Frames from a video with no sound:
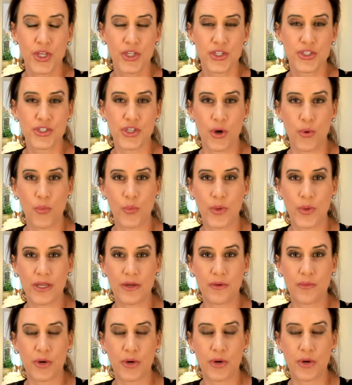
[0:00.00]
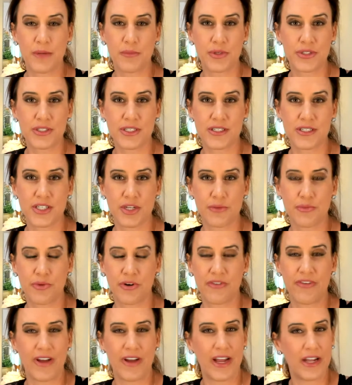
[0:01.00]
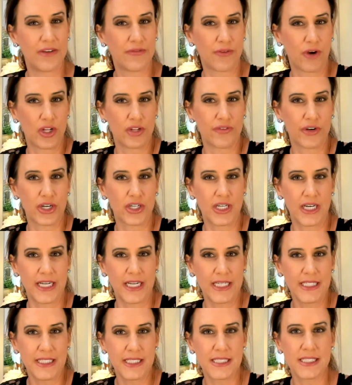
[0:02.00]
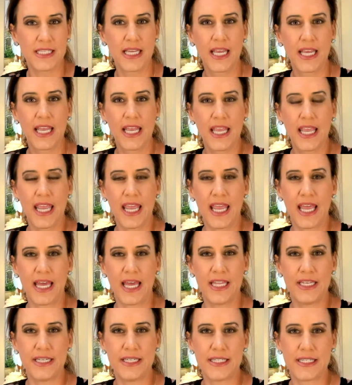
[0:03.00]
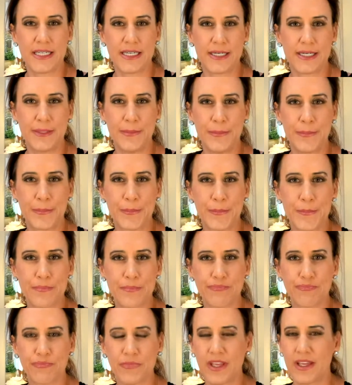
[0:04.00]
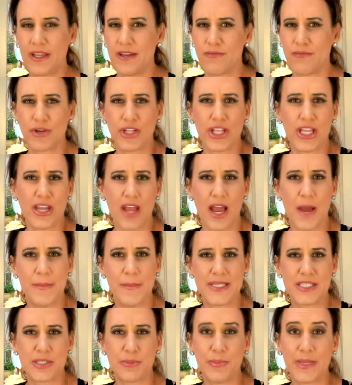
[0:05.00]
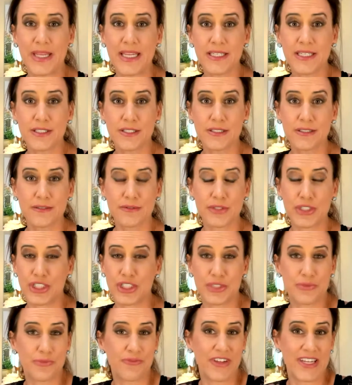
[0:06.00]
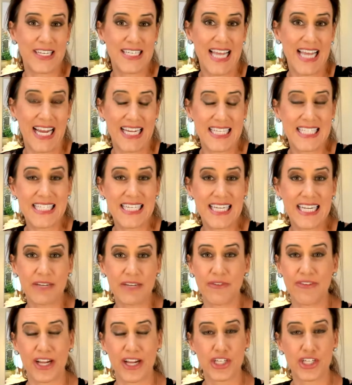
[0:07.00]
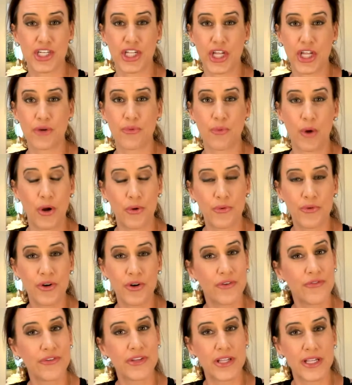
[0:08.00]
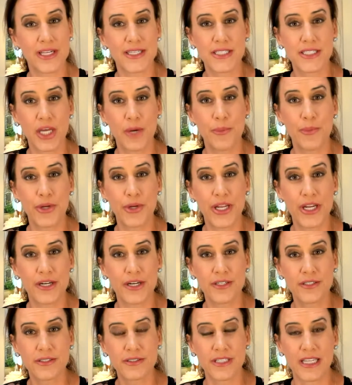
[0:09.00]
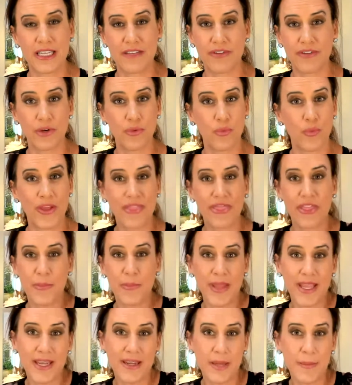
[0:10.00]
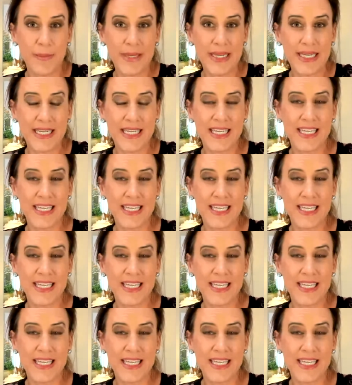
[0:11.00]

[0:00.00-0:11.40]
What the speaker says: So we were able to still provide for all of our clients and really not miss a beat, which is fantastic. We've actually grown over the last couple of years, even with the pandemic.